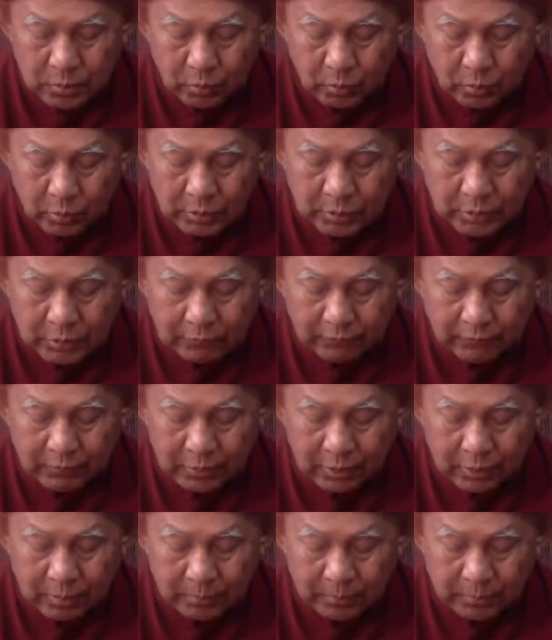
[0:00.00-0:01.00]
will
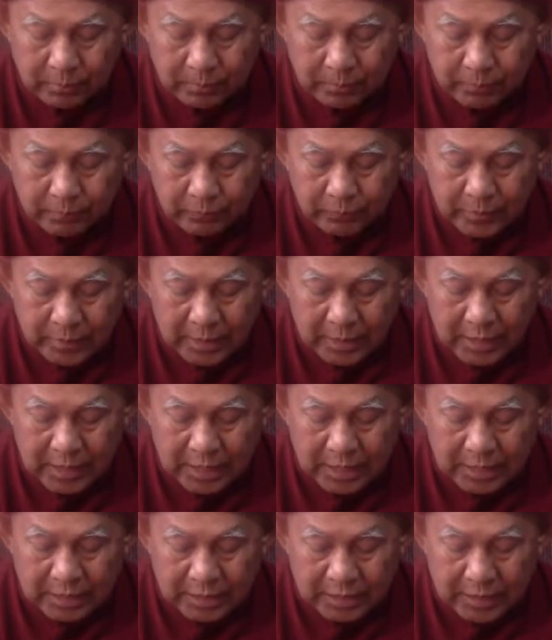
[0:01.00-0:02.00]
develop
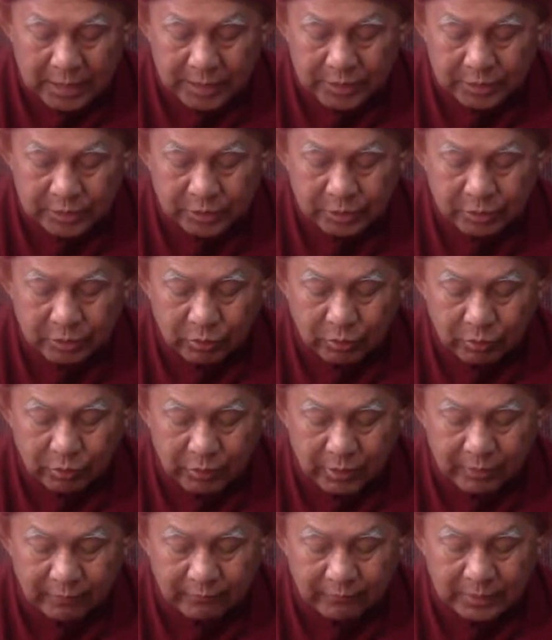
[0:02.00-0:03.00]
intense
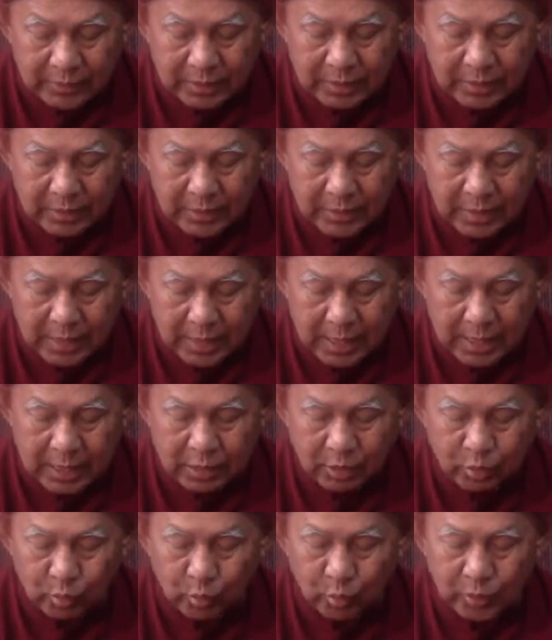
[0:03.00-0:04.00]
craving
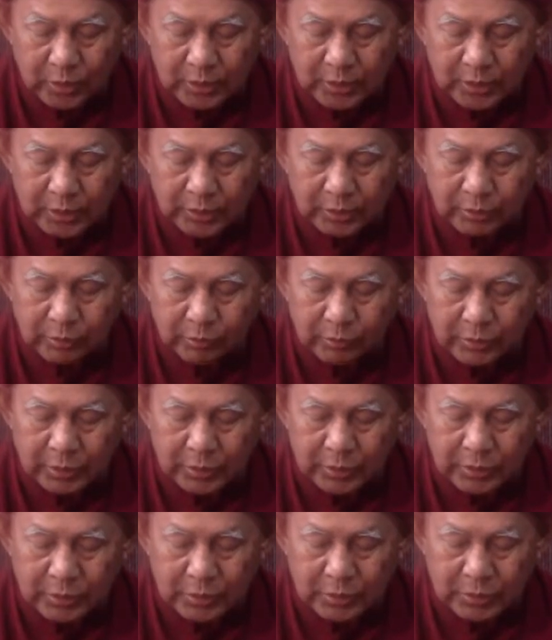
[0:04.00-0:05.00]
and wicked
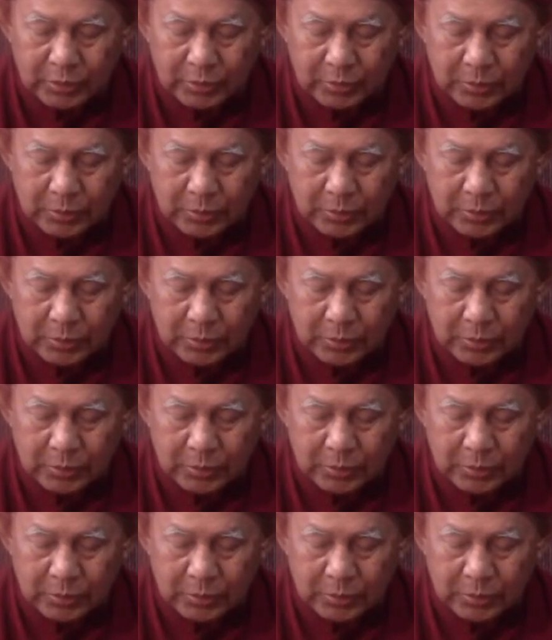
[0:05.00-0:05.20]
greed.